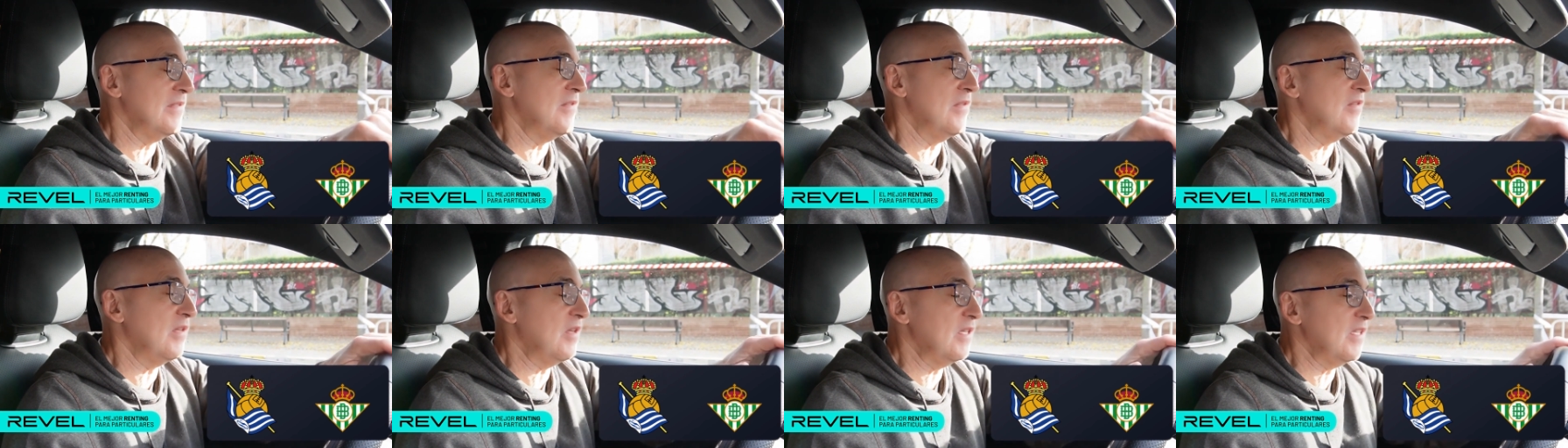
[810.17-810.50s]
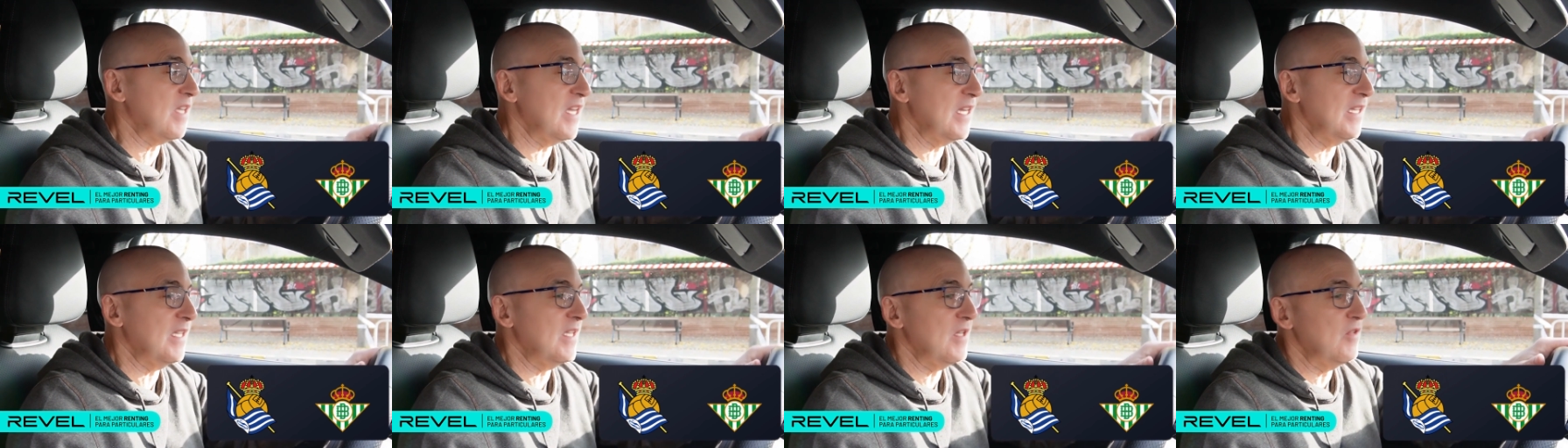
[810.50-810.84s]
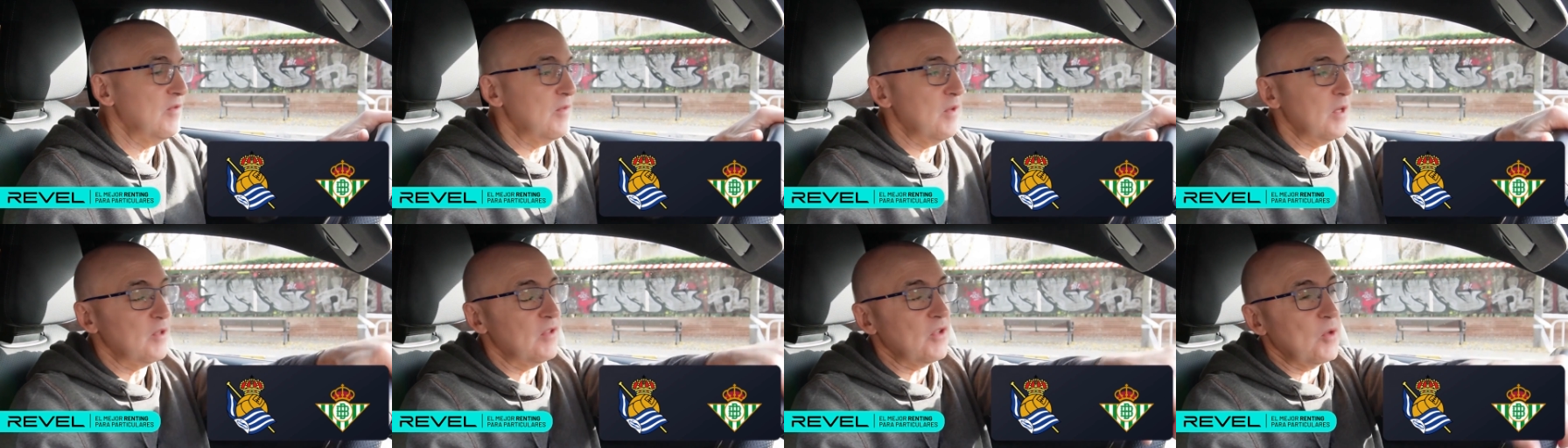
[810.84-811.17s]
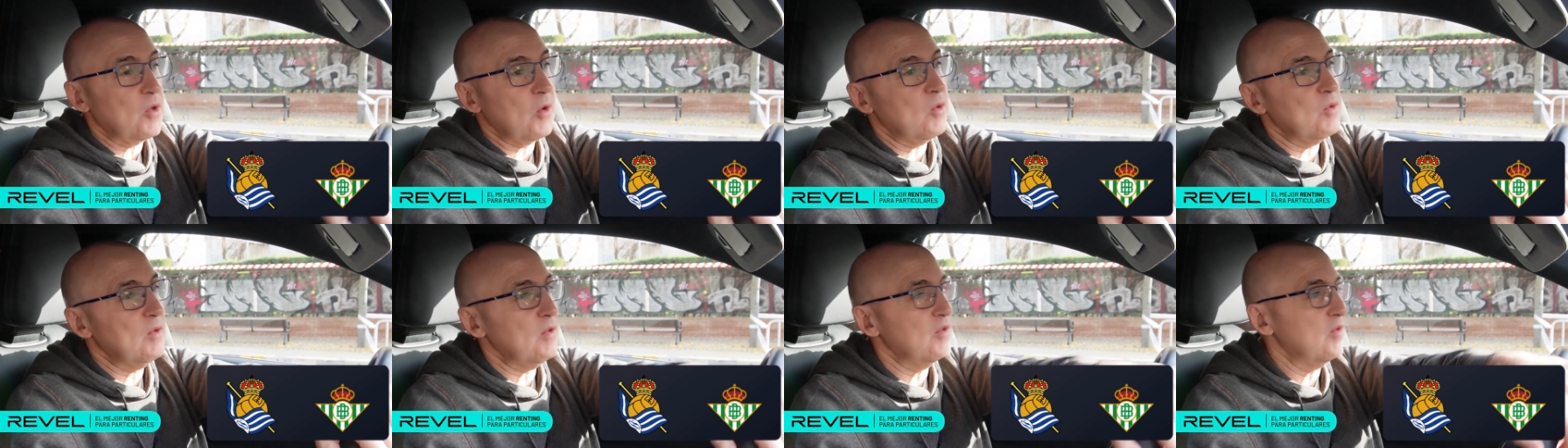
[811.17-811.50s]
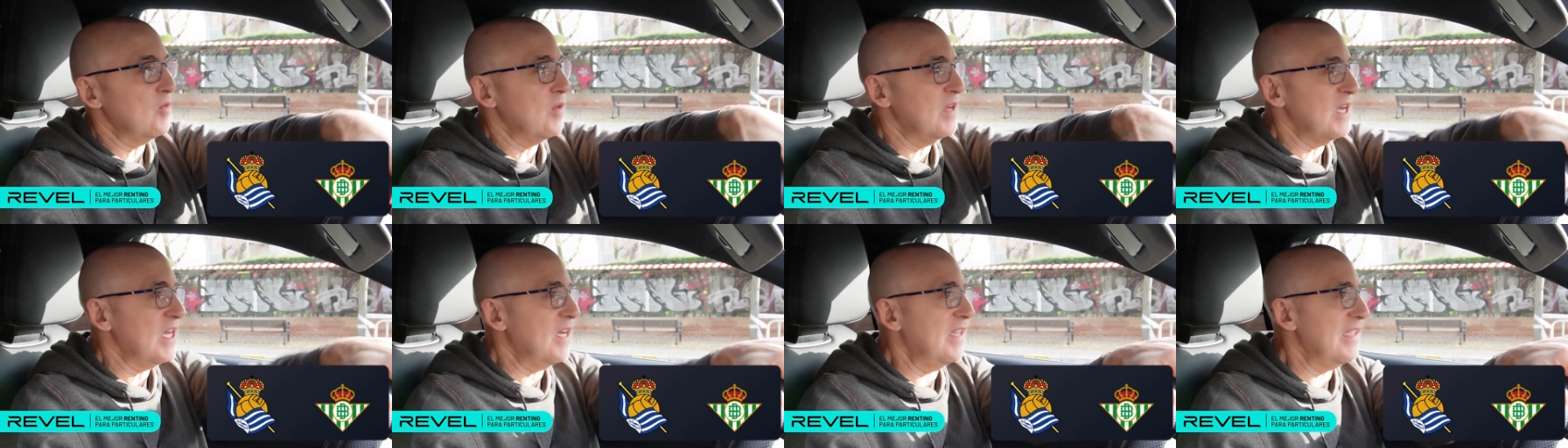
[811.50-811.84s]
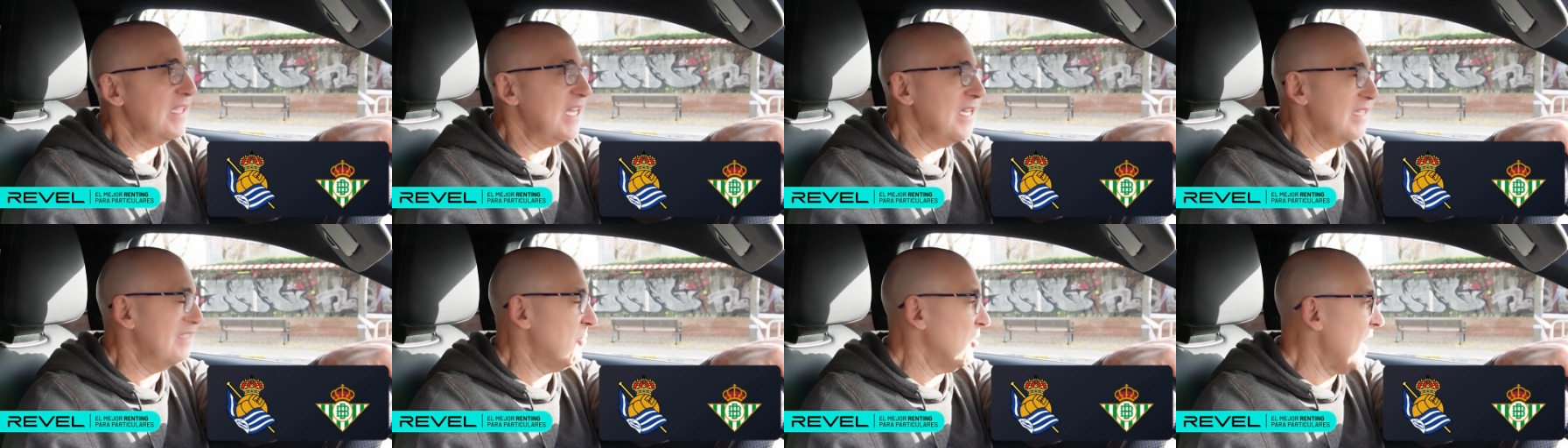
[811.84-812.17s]
look, I didn't want to use too harsh
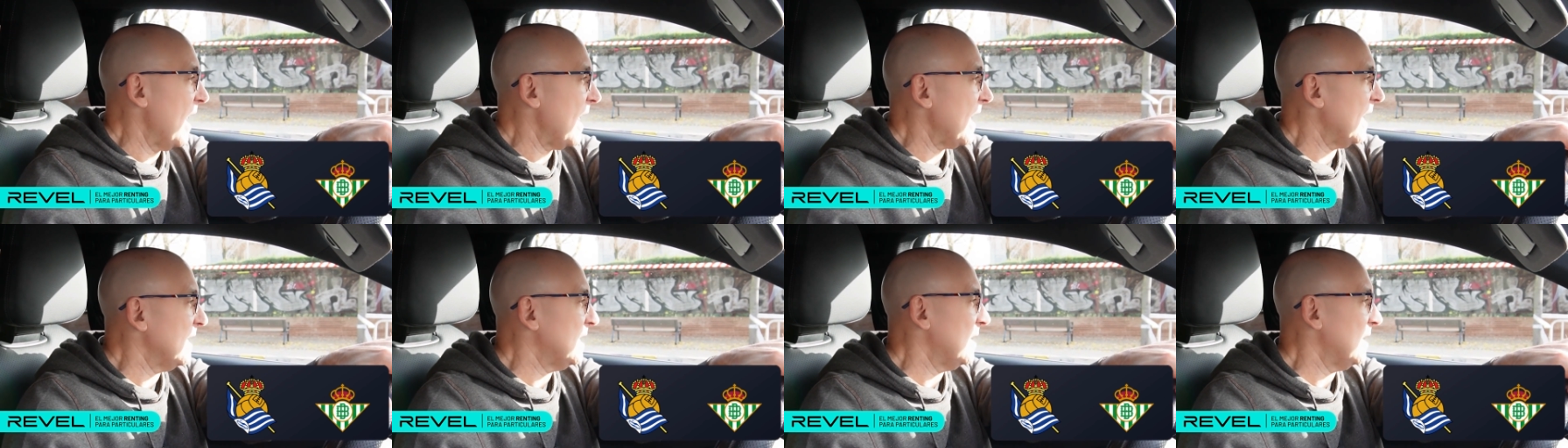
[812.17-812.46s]
adjectives,